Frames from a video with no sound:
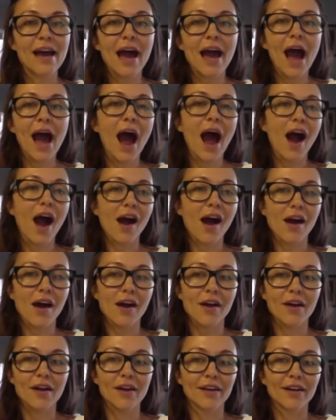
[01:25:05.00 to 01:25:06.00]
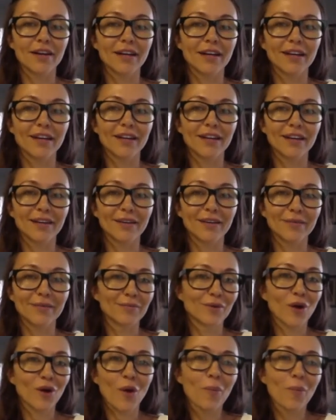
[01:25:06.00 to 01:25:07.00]
are
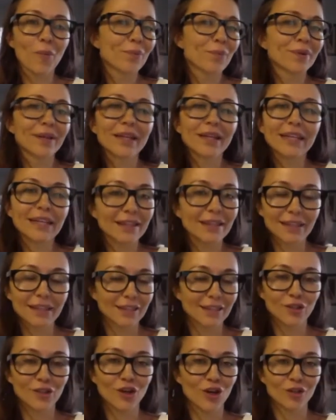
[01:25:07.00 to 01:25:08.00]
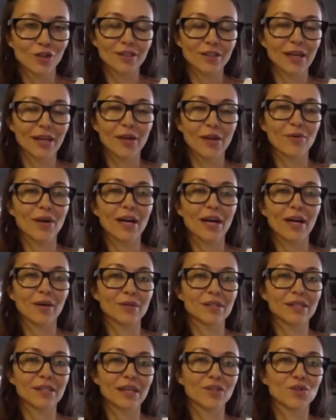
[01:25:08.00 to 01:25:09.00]
completely not around
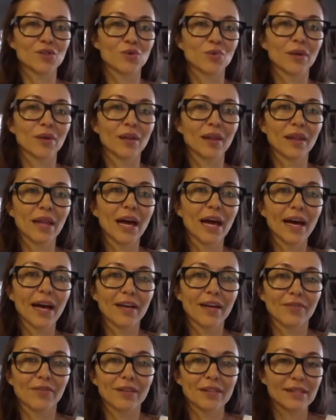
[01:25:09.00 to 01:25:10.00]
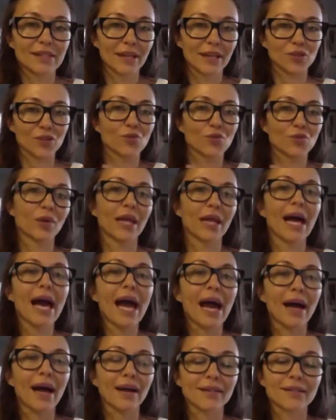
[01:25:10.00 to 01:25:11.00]
sexual life and sexual
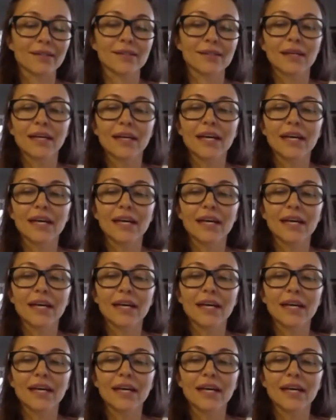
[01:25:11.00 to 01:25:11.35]
act.